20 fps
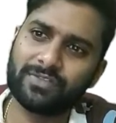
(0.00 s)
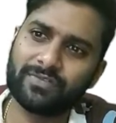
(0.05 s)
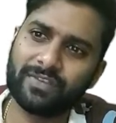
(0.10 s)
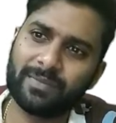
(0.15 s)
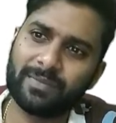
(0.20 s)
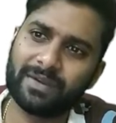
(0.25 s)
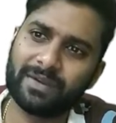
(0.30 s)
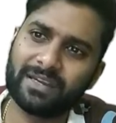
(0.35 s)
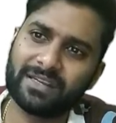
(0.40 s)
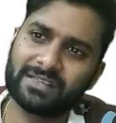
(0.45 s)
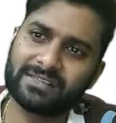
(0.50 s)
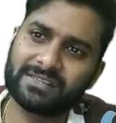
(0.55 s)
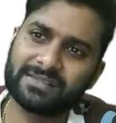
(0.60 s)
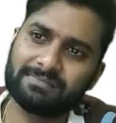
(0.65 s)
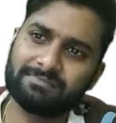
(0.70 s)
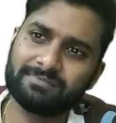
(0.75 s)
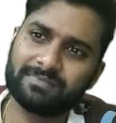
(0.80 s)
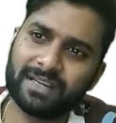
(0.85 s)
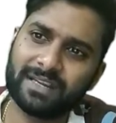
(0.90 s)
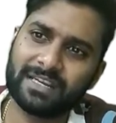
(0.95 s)
Why? Because
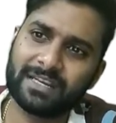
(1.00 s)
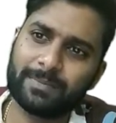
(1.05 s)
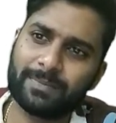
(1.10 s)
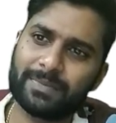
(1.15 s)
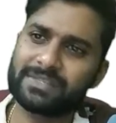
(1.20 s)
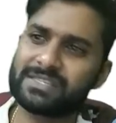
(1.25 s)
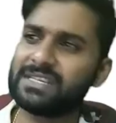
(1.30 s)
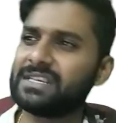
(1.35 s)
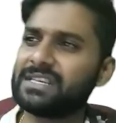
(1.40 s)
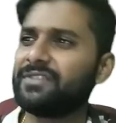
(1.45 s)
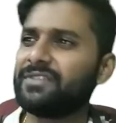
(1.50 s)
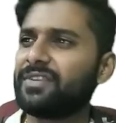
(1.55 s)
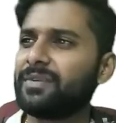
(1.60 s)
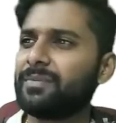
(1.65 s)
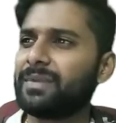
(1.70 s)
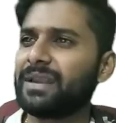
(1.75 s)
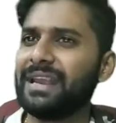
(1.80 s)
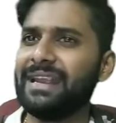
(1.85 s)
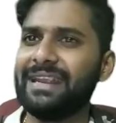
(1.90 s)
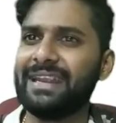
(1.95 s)
it represented
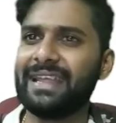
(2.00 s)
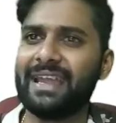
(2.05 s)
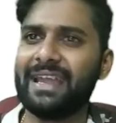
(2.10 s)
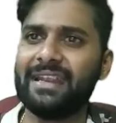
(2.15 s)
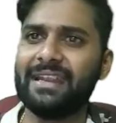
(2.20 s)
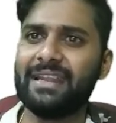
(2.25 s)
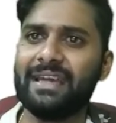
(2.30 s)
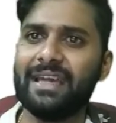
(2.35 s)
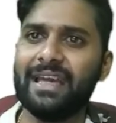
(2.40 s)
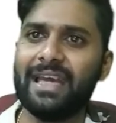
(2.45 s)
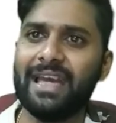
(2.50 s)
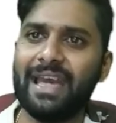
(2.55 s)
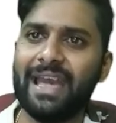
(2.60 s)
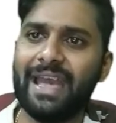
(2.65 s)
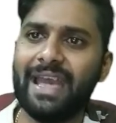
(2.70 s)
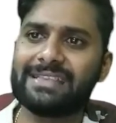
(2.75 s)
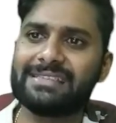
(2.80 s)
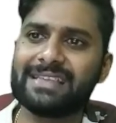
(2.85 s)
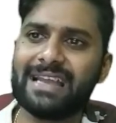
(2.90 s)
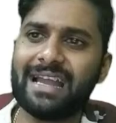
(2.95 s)
from right and
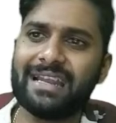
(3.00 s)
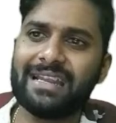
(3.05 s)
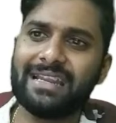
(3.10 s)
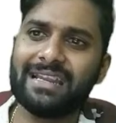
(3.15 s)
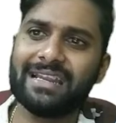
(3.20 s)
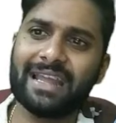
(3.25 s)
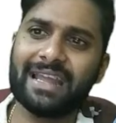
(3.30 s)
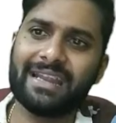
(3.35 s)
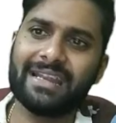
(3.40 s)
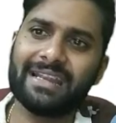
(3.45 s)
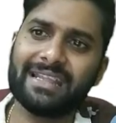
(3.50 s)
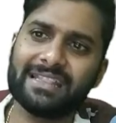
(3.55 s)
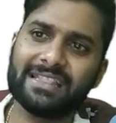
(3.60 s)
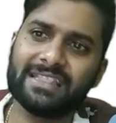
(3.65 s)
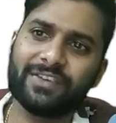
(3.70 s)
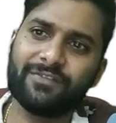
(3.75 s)
exactly 19th.